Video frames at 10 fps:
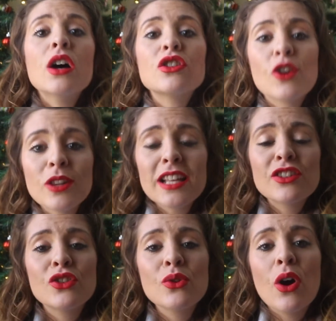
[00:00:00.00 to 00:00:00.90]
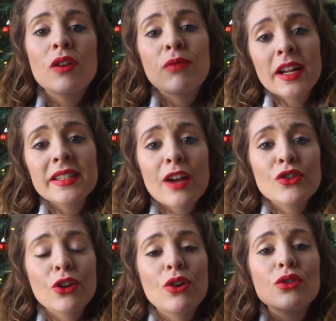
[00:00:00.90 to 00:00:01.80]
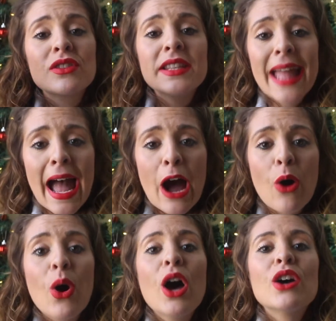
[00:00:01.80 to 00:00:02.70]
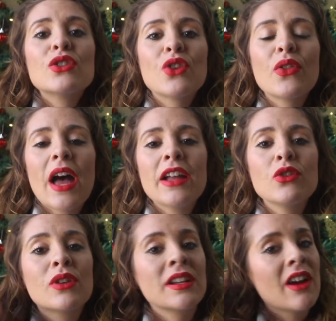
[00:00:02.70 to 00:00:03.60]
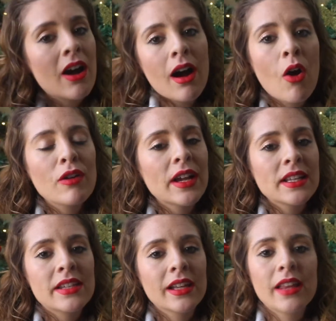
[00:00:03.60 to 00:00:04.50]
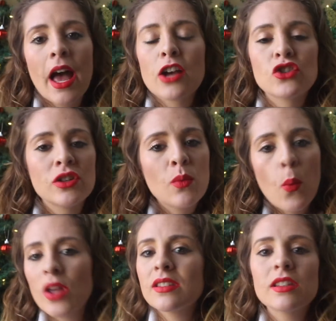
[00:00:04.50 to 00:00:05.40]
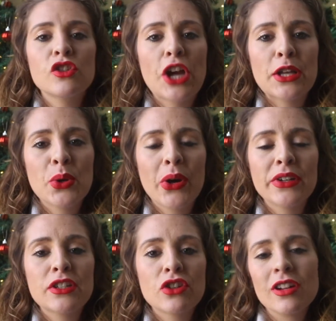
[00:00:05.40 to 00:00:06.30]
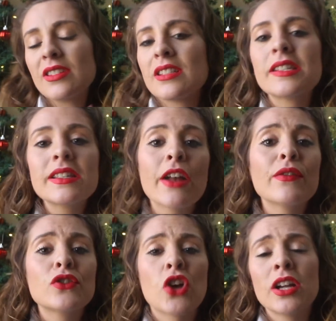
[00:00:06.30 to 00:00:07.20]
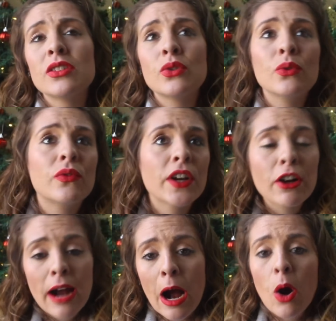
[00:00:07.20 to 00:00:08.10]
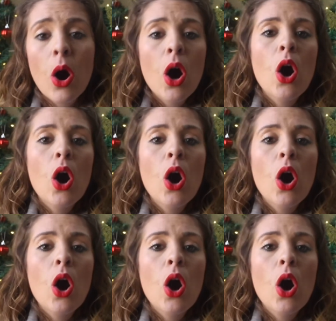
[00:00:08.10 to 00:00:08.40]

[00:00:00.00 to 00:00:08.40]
So let's do, write down your goals now so that you can already take the action once January starts instead of trying to figure out